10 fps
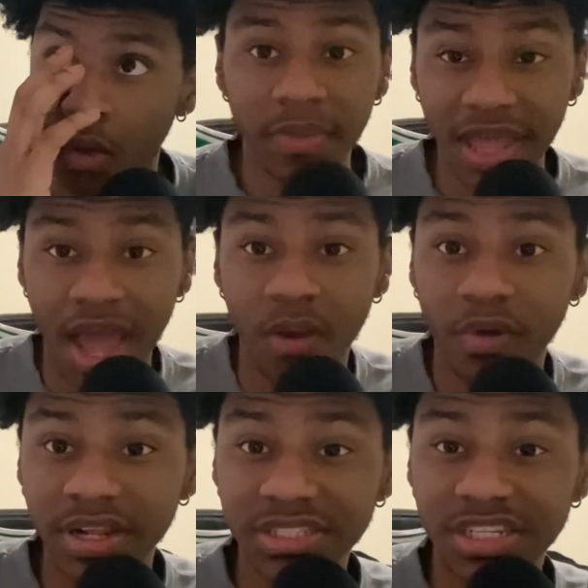But yeah, I
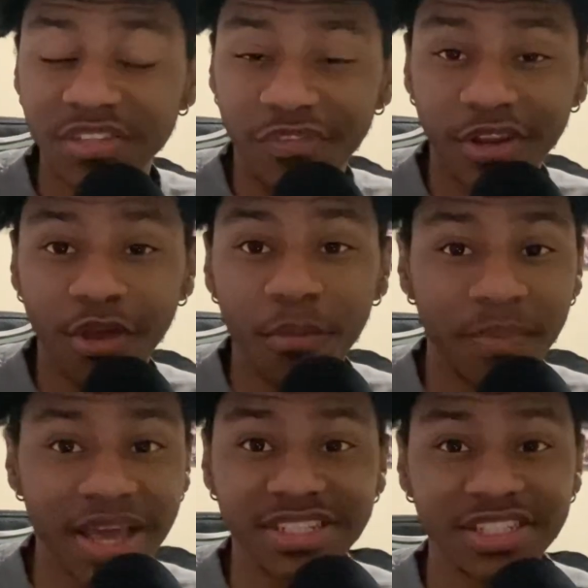went into this video
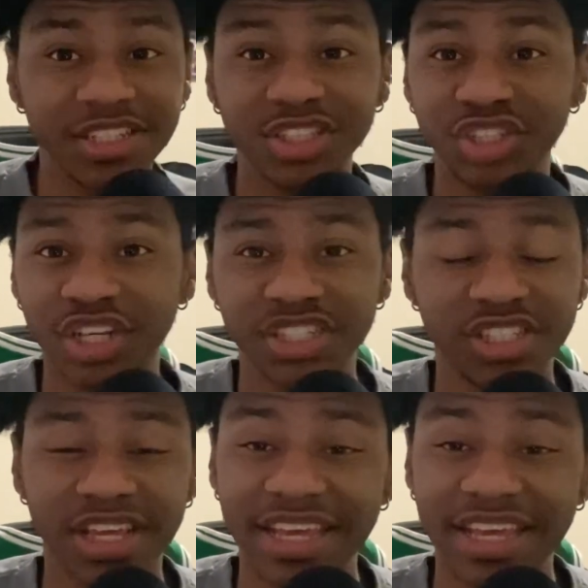basically just